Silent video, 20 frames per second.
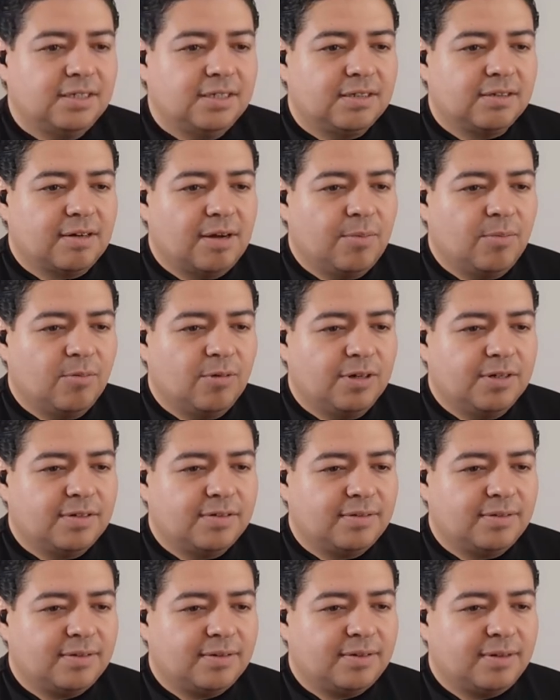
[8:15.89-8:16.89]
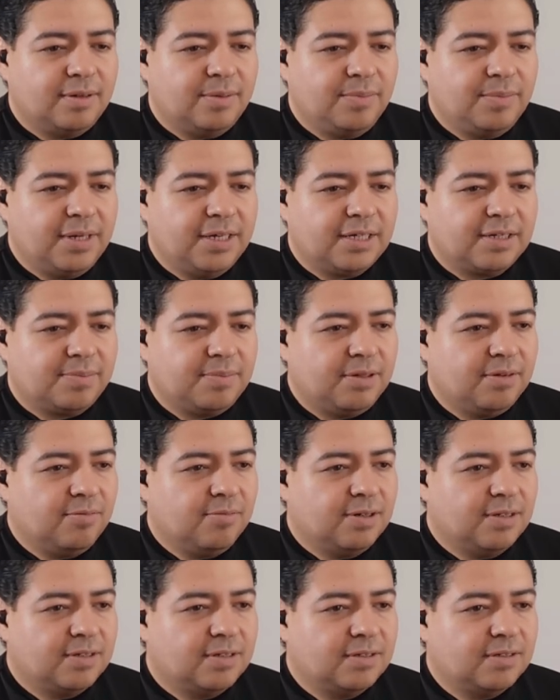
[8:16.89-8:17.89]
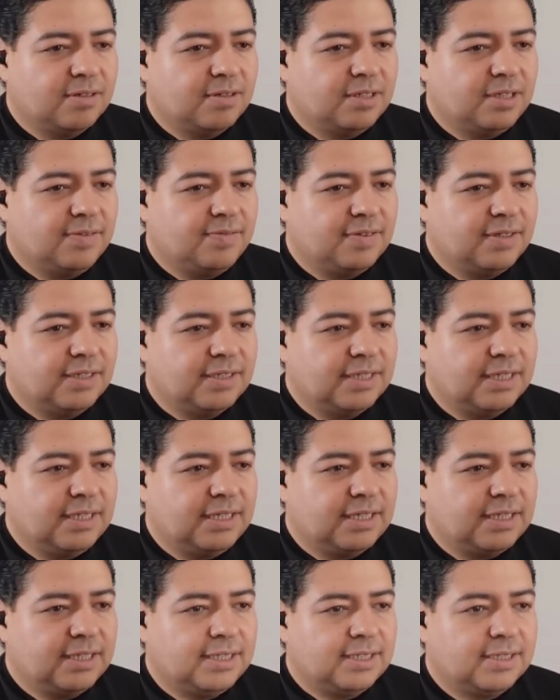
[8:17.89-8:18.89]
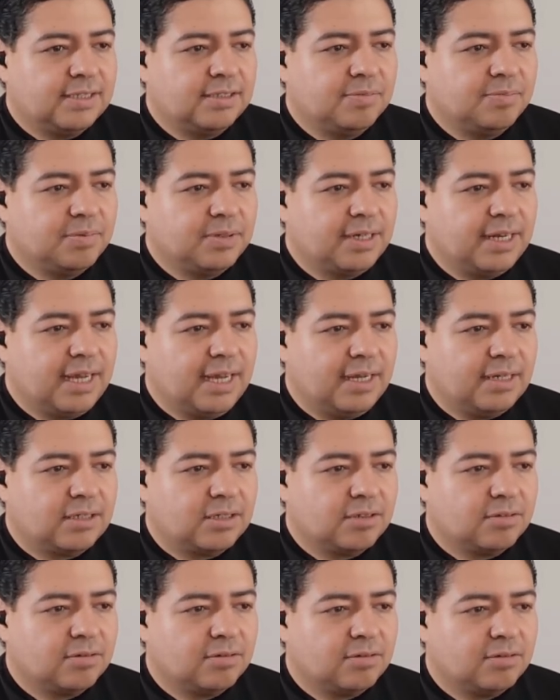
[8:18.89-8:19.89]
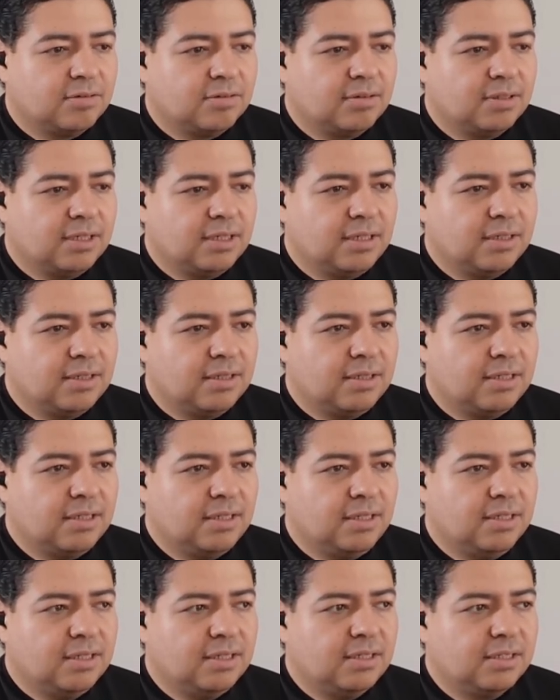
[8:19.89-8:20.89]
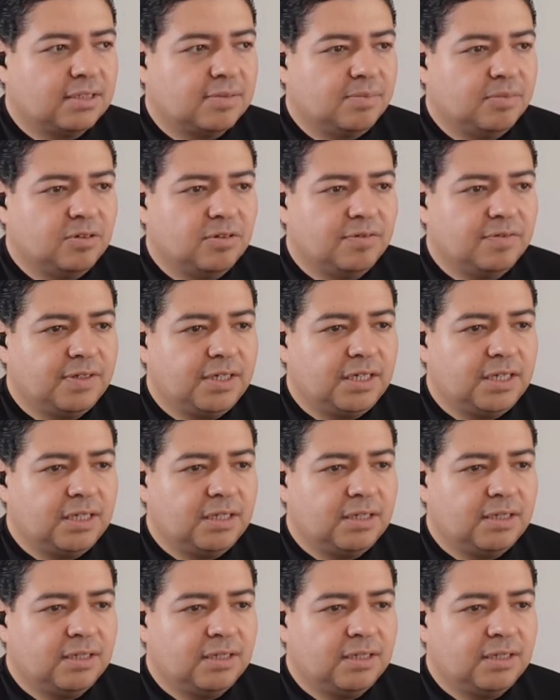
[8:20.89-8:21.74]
So it makes me wonder if there's anything supernatural in this movie.